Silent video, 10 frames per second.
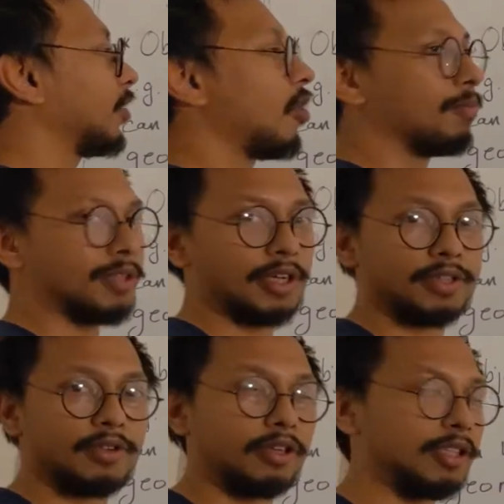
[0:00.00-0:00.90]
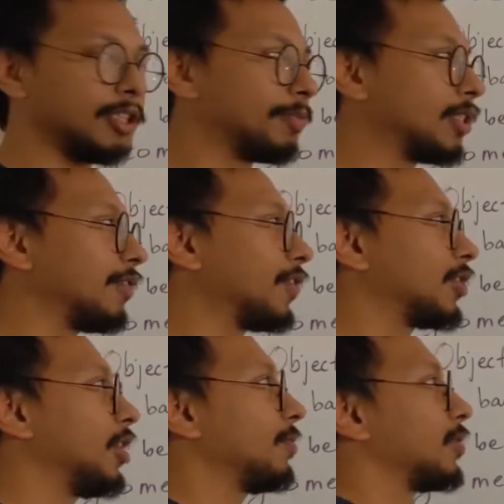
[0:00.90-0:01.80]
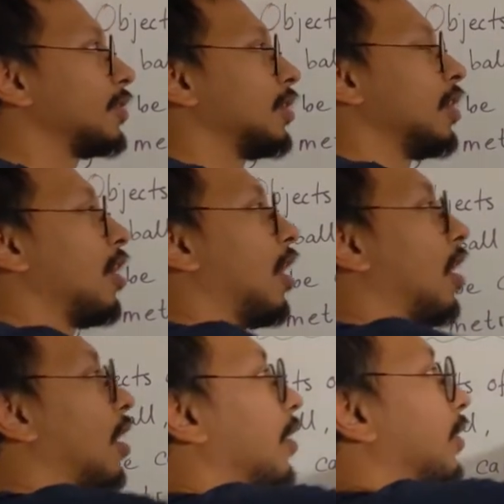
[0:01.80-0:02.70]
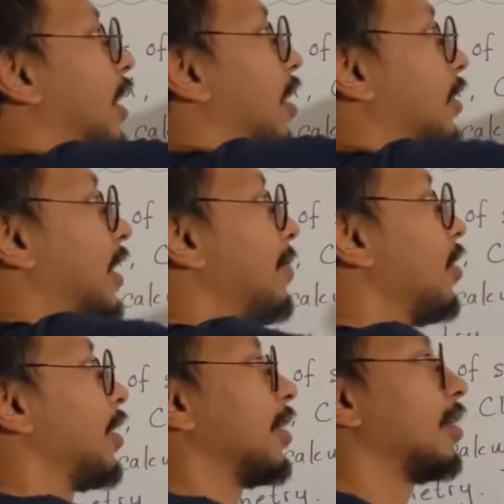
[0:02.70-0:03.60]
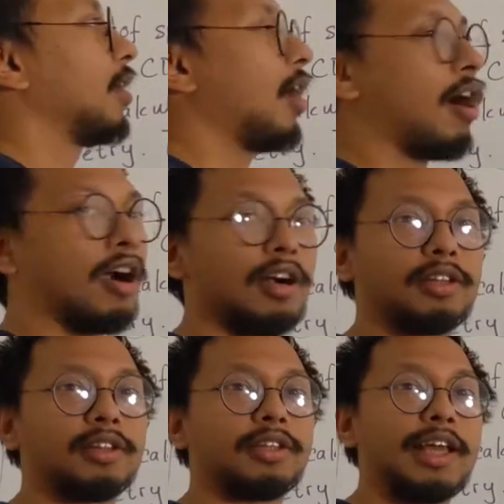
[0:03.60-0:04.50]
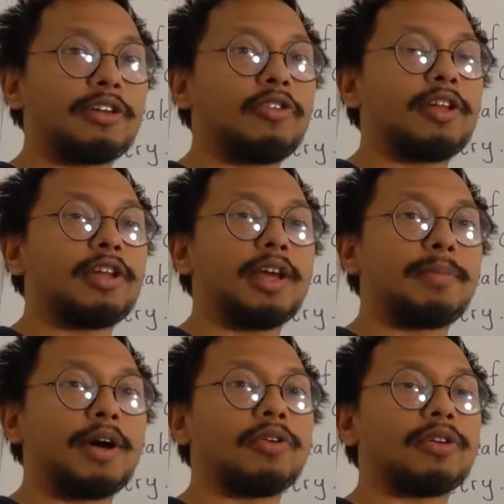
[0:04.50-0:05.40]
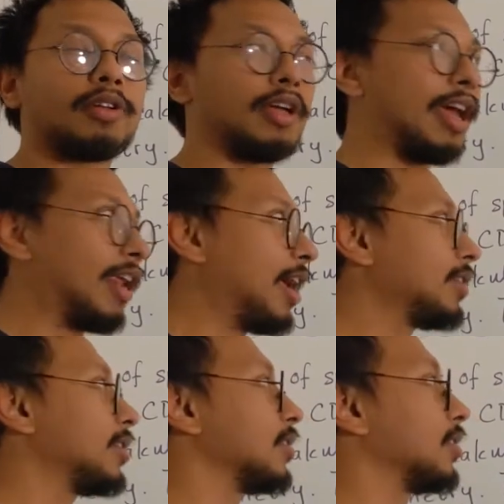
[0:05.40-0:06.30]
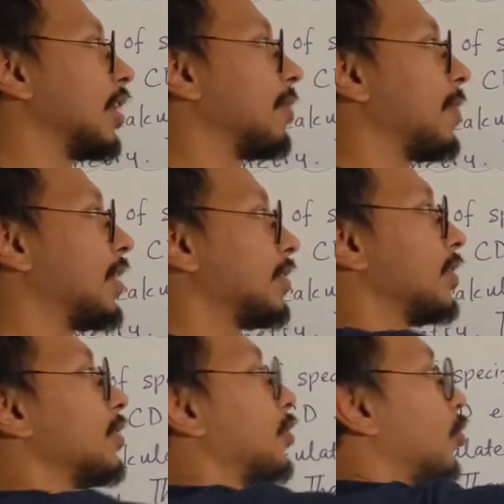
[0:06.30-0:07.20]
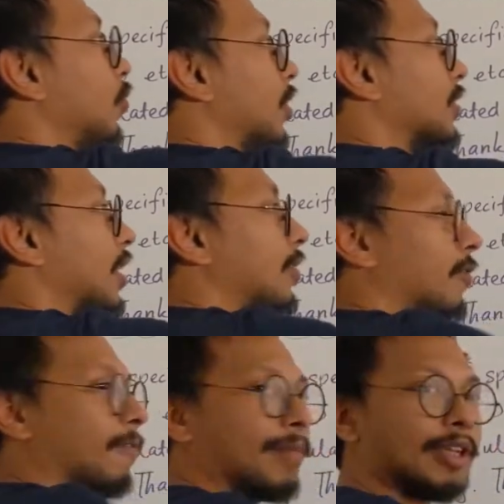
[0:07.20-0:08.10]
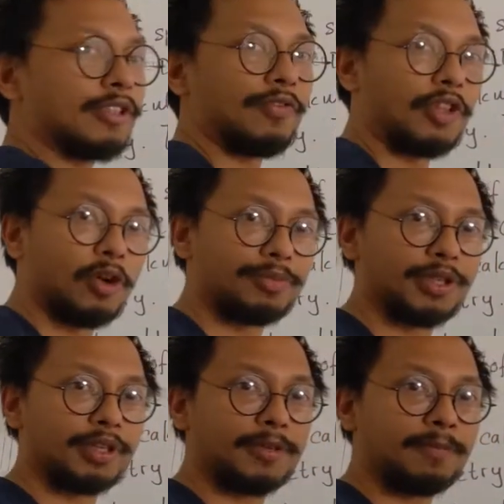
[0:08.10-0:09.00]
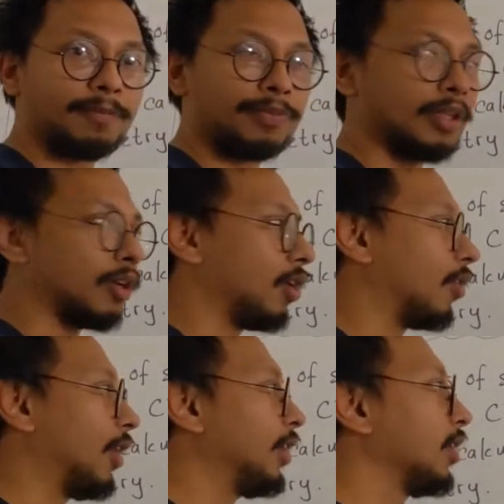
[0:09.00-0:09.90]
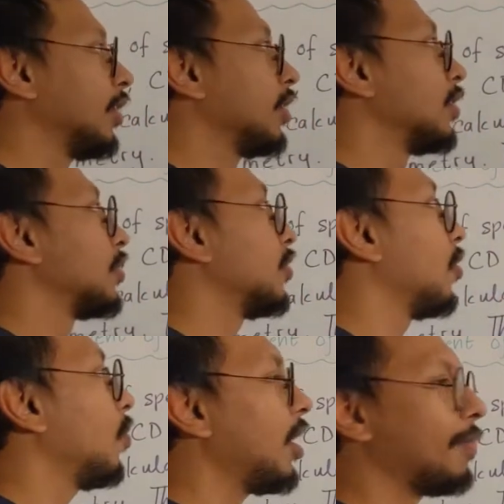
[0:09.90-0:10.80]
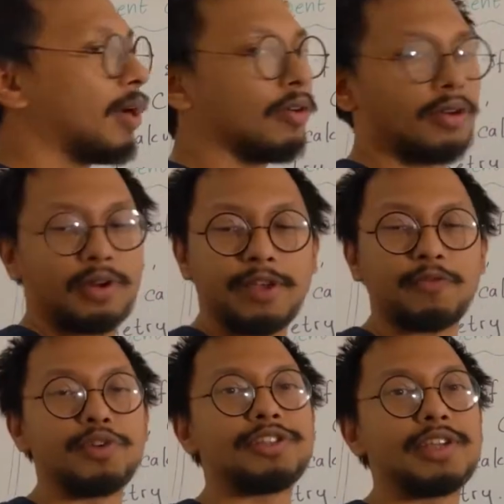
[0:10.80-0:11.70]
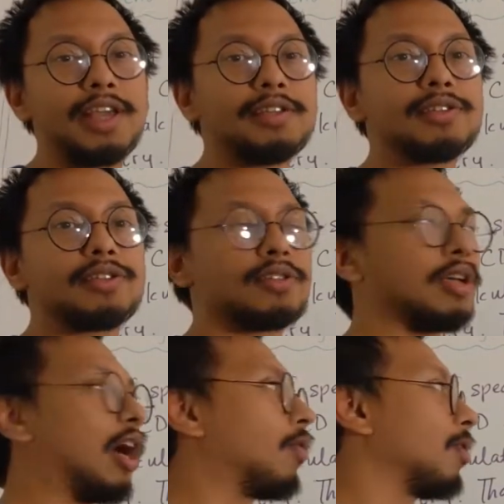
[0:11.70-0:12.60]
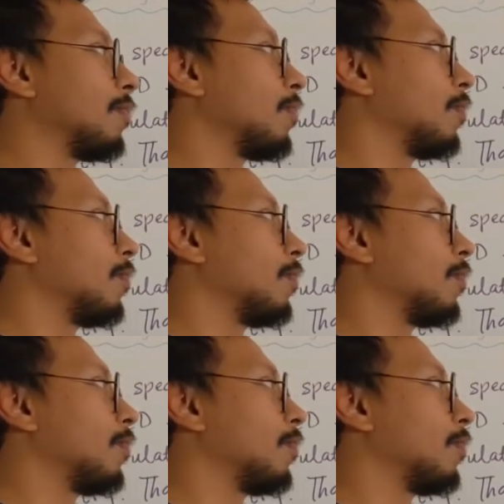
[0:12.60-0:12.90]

objects or these specific shapes that are tabulated are calculated about an axis that passes through the center of mass of the object. All right. So what about if we change our